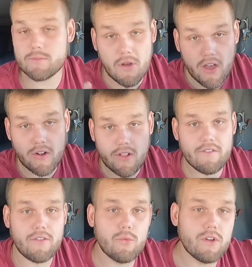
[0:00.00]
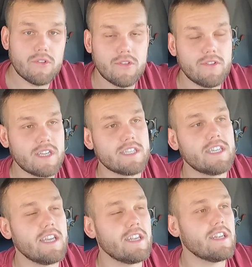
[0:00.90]
model, if you will, to an
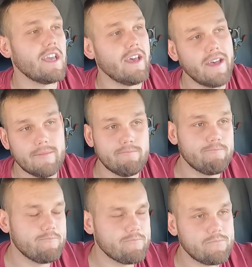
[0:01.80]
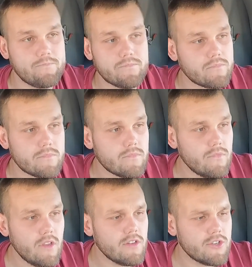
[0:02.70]
extent, to
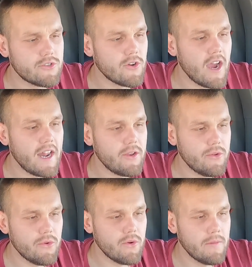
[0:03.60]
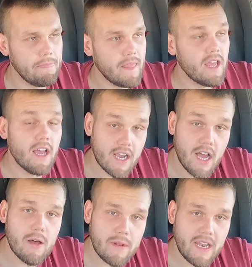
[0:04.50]
try to
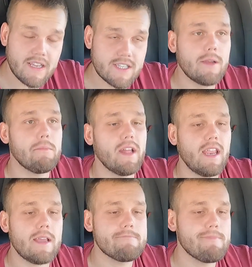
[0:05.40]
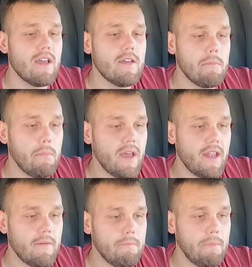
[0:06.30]
accommodate somebody.
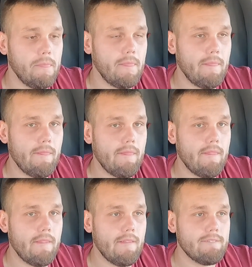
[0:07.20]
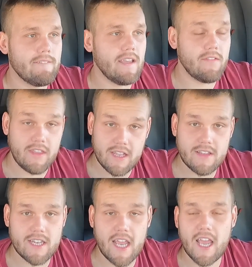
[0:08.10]
But at the end of
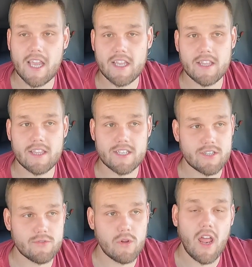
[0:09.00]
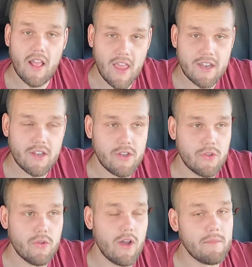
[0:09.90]
the day, this is what I like to
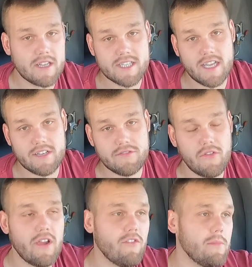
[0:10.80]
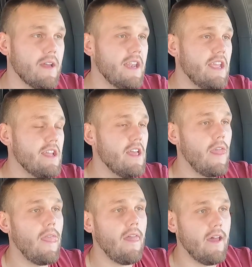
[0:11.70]
do. I'm not saying it's for everybody,
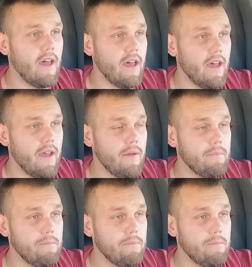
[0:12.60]
but